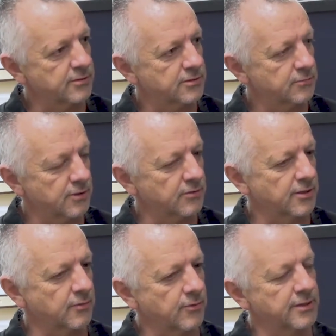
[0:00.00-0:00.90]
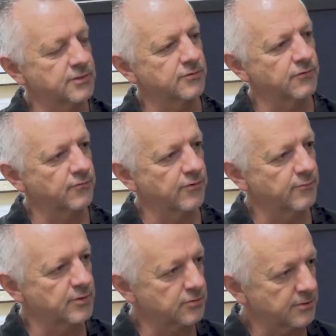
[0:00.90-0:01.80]
so we're looking at ways of
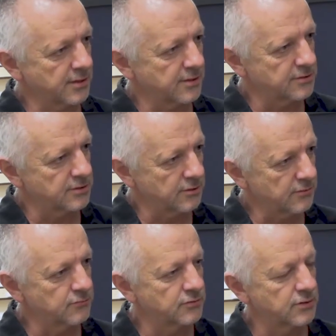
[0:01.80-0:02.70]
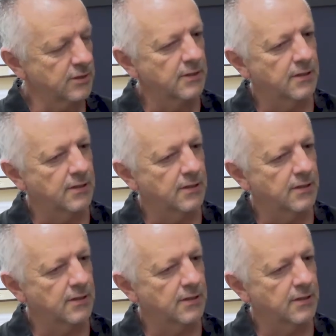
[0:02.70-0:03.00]
measuring that ourselves,